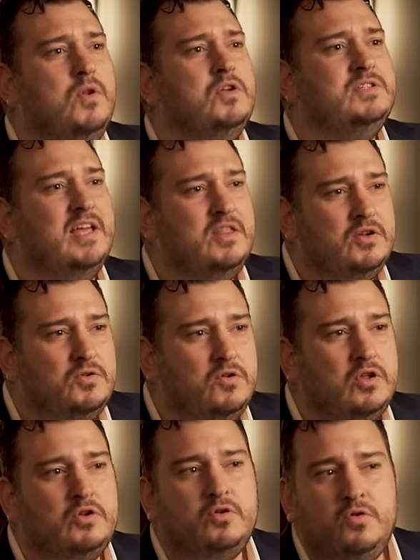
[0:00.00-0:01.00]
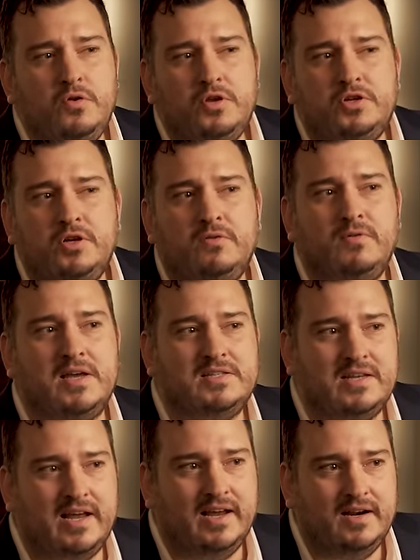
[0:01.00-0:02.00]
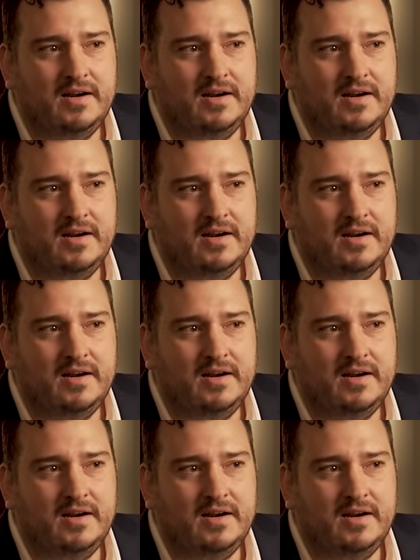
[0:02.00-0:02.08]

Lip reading: When you say the truth should resonate.